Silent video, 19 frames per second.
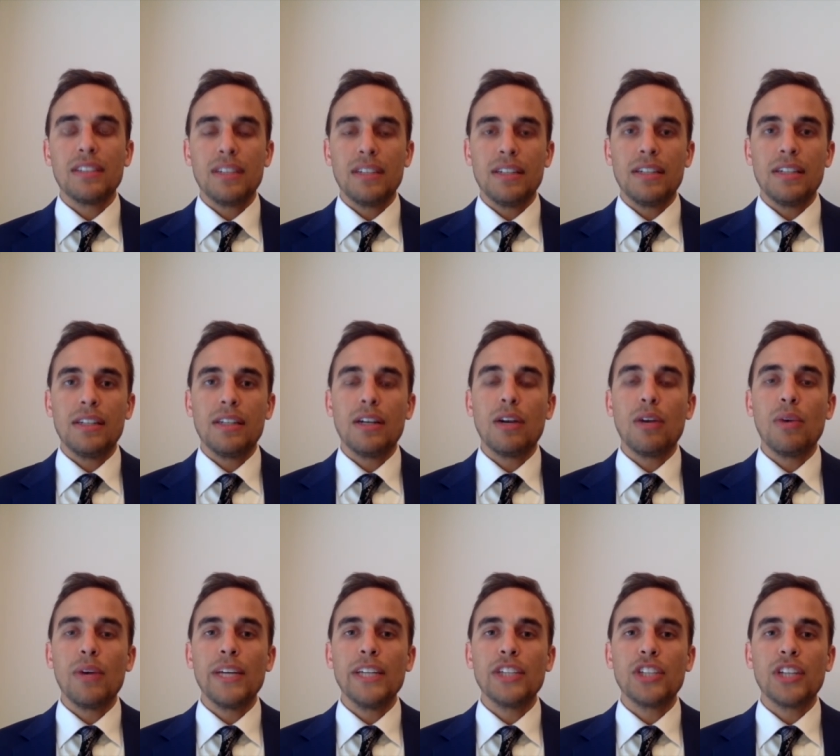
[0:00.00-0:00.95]

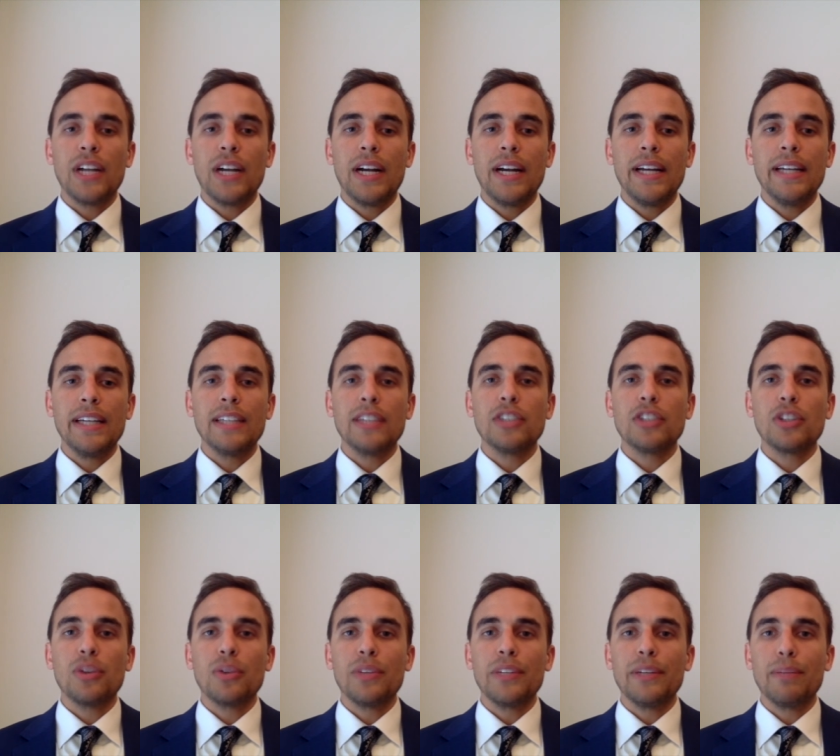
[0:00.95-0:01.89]
OHI and
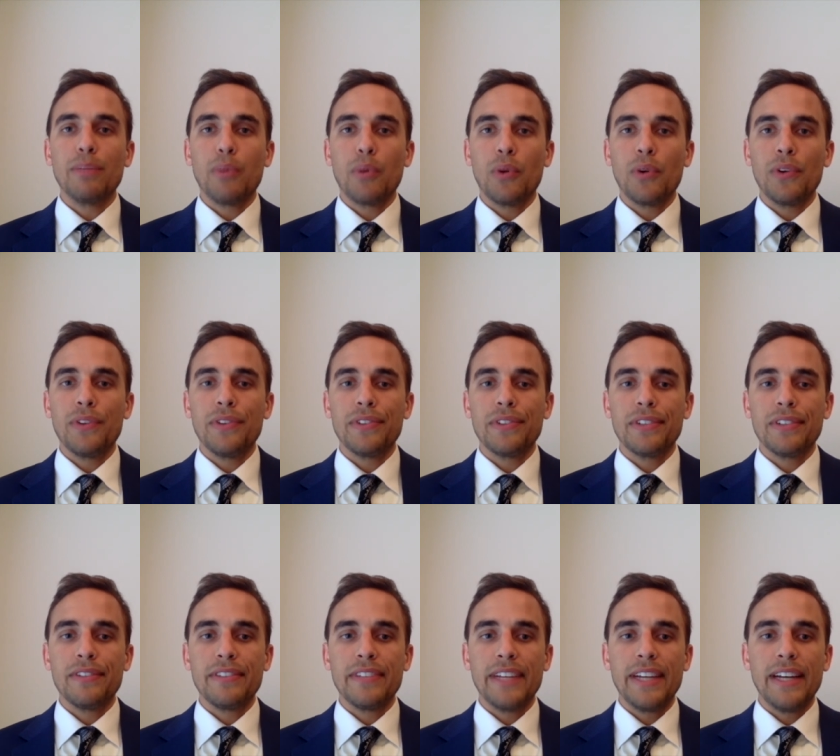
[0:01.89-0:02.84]
show the importance
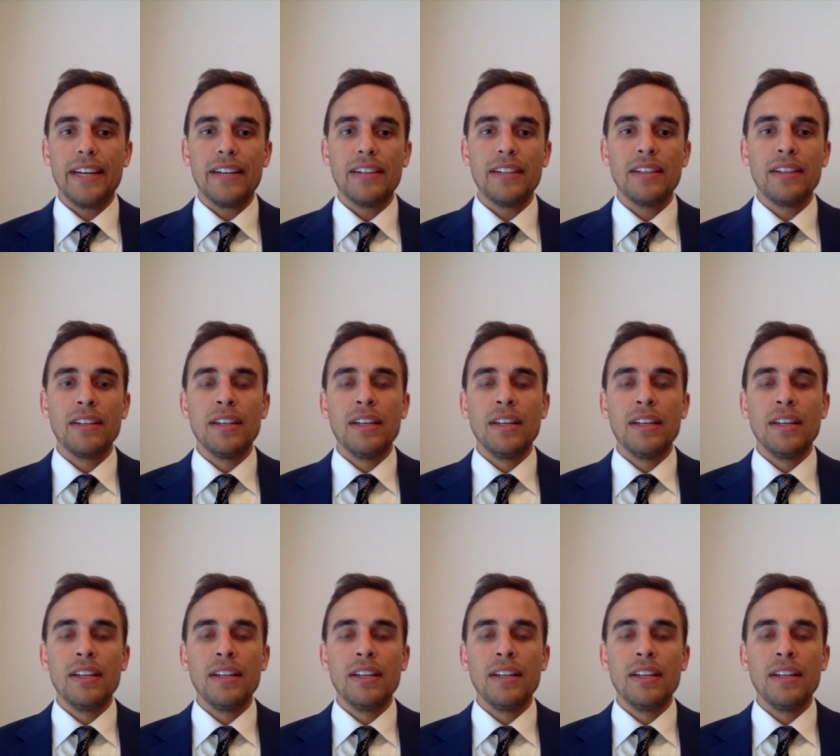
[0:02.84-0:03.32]
of that.